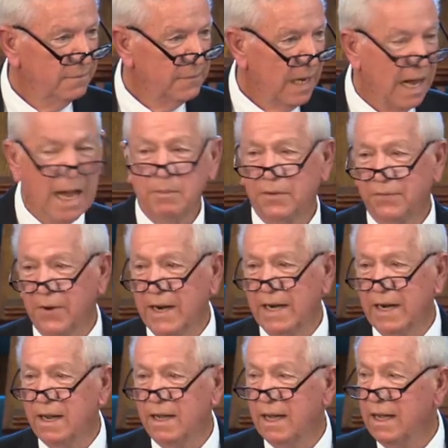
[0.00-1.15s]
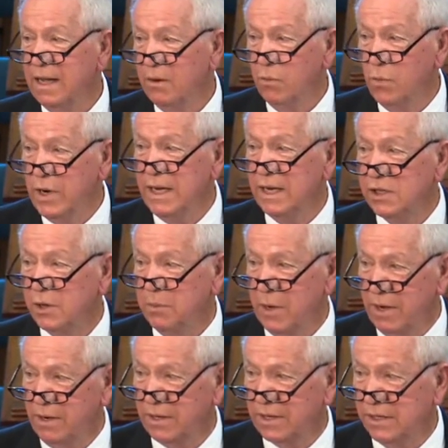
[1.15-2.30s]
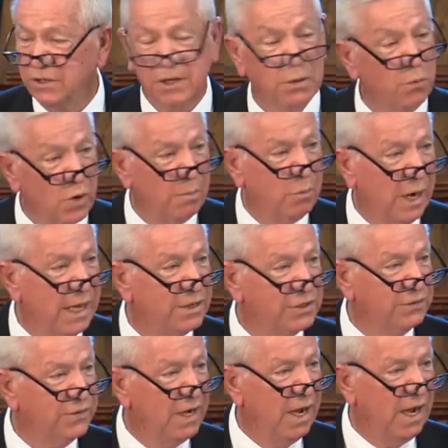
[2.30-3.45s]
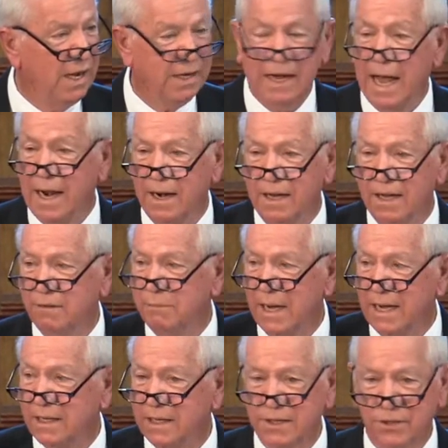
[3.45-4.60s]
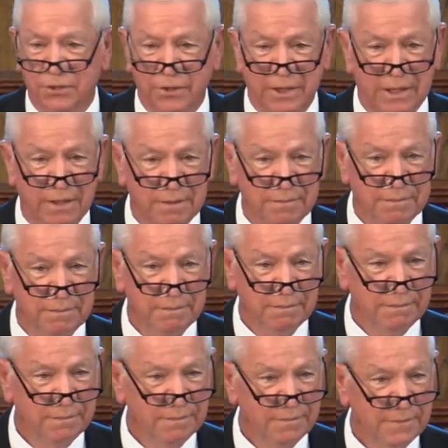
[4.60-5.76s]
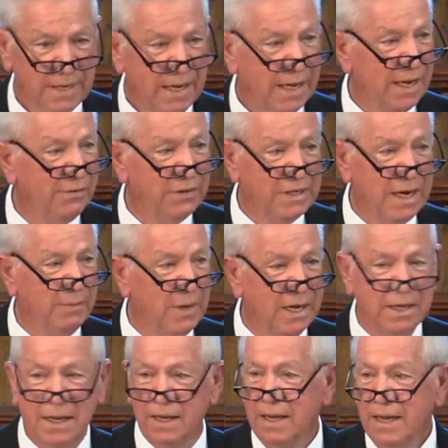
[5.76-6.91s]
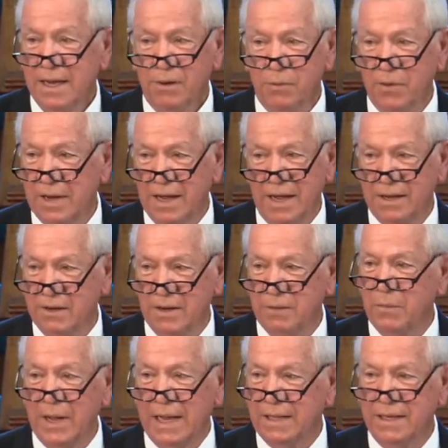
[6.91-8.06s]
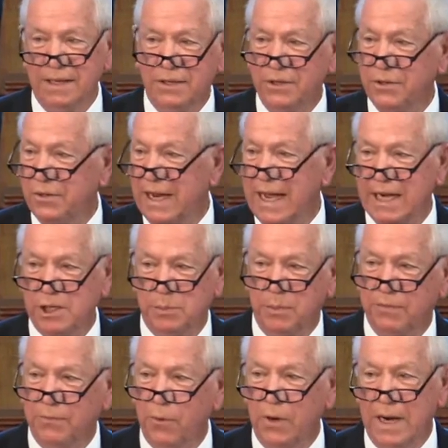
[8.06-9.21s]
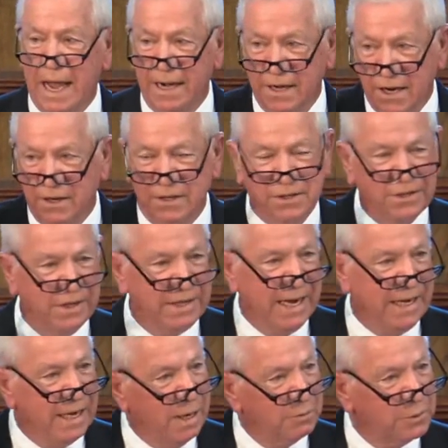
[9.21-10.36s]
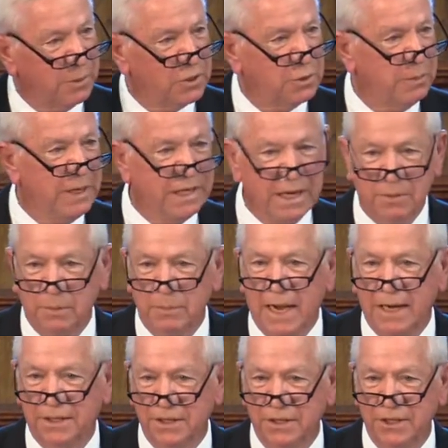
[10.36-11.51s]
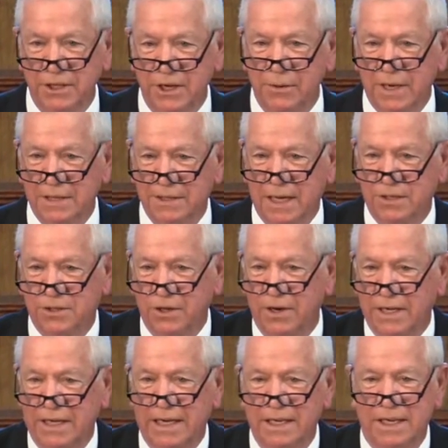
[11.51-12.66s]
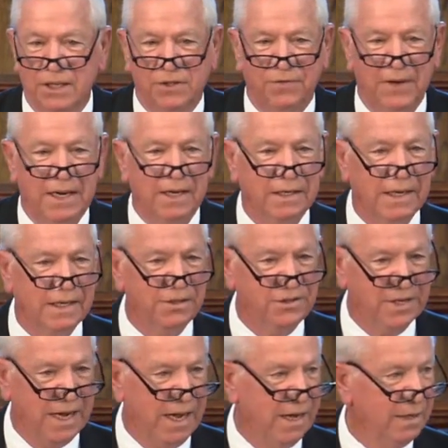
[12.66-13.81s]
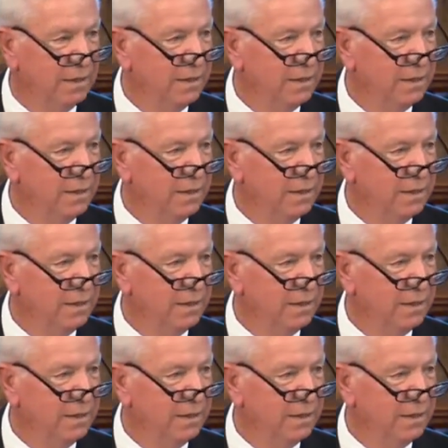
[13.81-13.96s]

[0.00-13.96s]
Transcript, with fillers: I'm afraid uh, we as Americans, and we're blessed of God, and I love my country. Every time I come, about the two days before I noticed the date I'm supposed to be coming back to the U.S., I start getting this feeling inside.